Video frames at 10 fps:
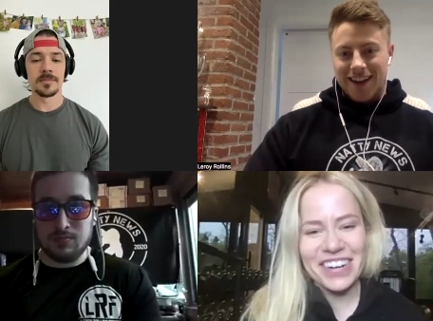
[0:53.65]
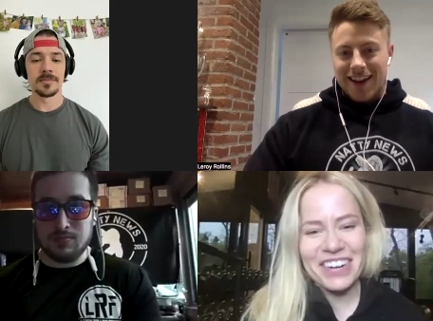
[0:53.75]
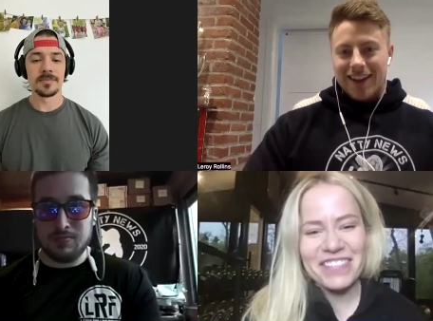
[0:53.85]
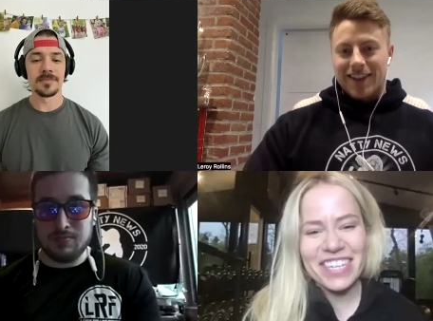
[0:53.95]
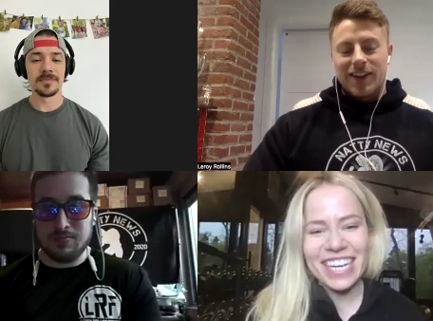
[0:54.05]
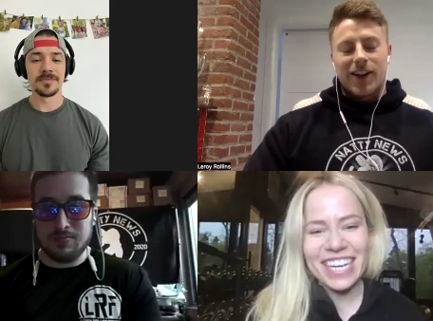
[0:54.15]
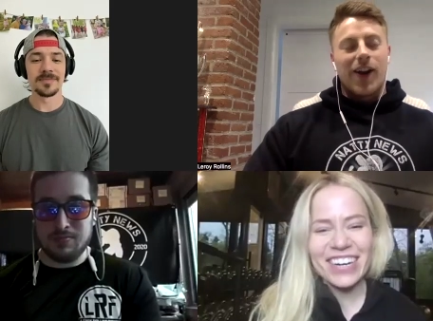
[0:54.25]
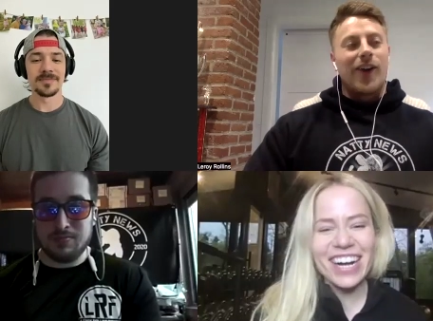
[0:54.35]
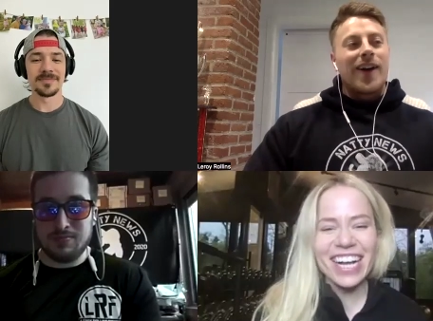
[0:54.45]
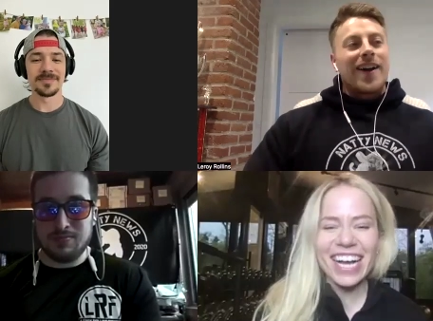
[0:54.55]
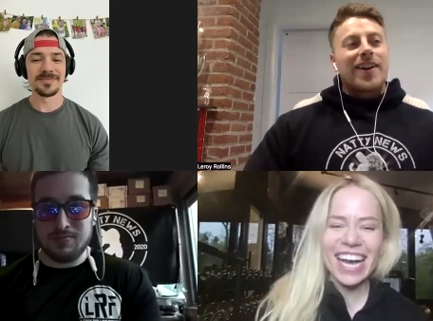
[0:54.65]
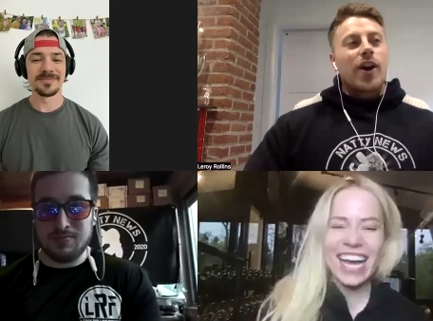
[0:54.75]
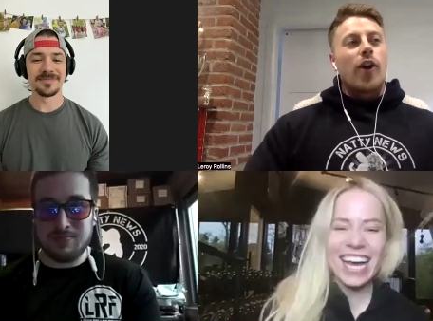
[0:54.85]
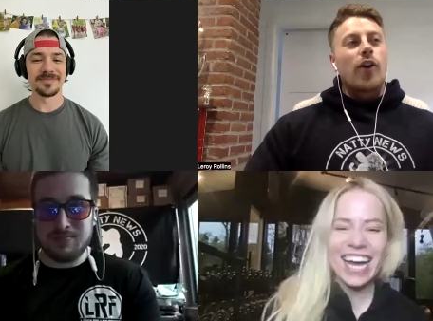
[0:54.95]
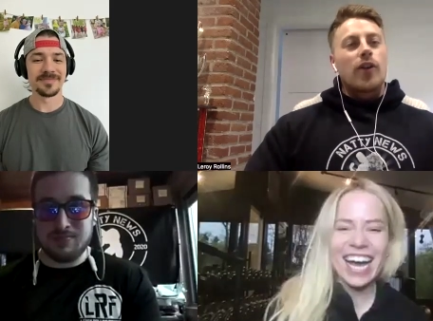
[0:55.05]
Speaker 1: want me to
Speaker 2: go?
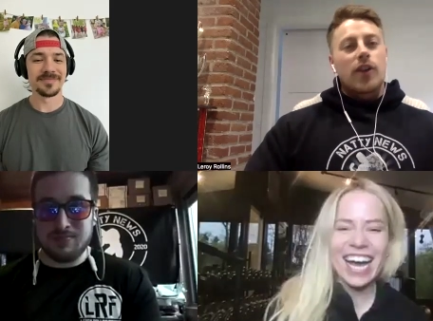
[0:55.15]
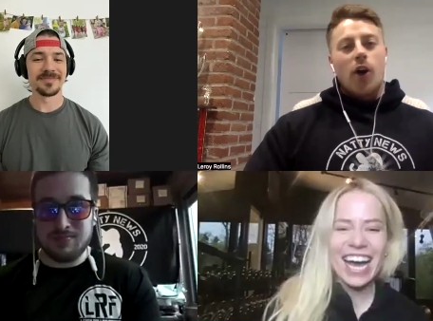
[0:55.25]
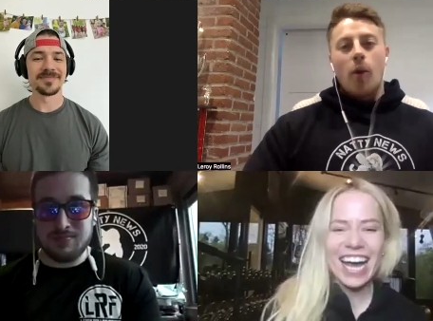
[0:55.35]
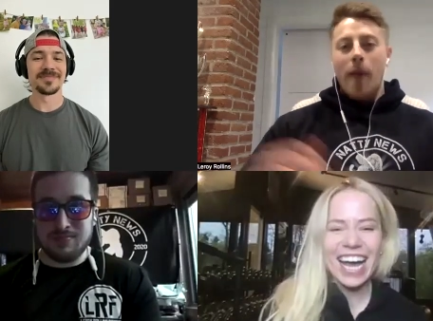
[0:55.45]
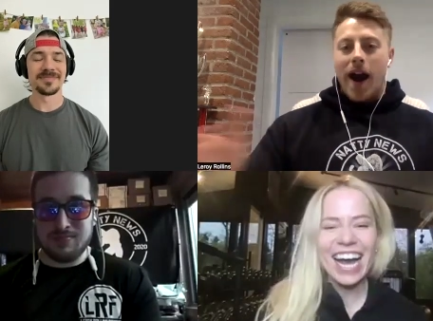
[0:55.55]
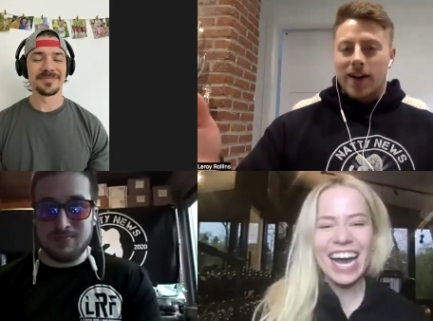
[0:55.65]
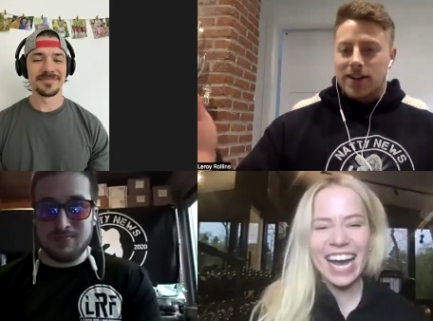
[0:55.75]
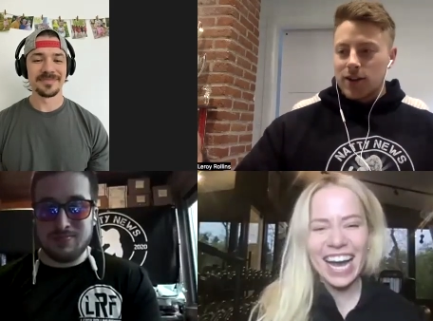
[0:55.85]
So go back